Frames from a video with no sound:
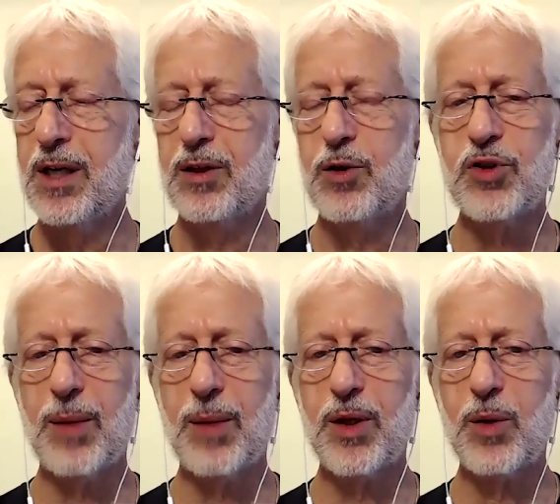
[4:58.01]
do
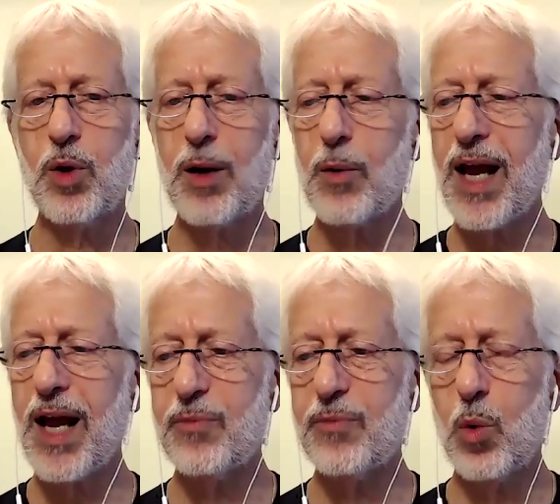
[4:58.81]
something where I would
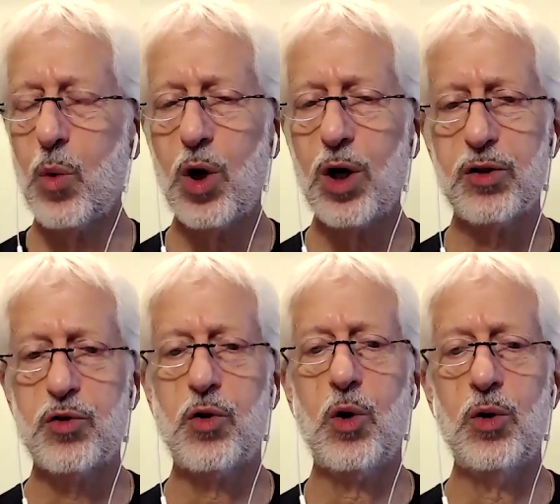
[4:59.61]
have more
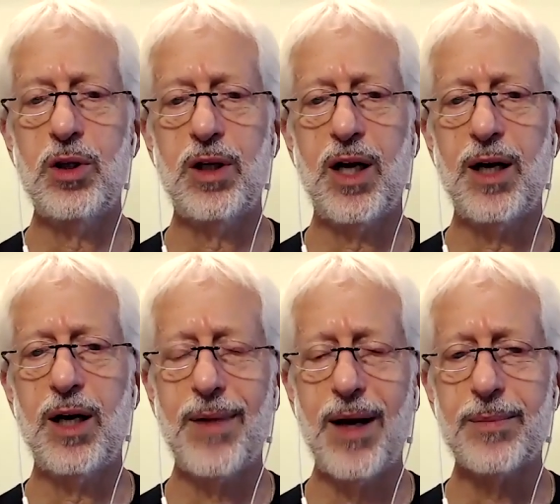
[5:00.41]
control.
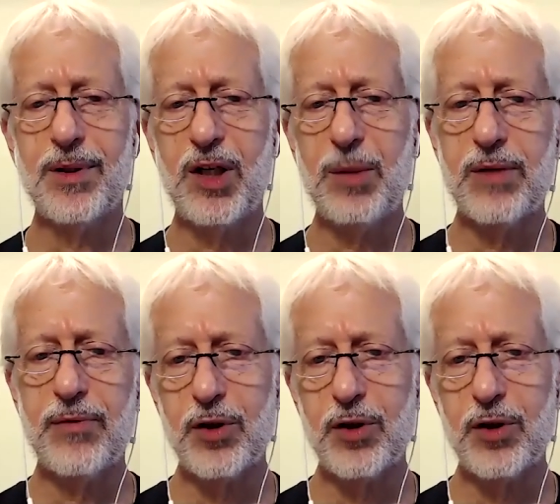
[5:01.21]
Um, I'm a little bit of a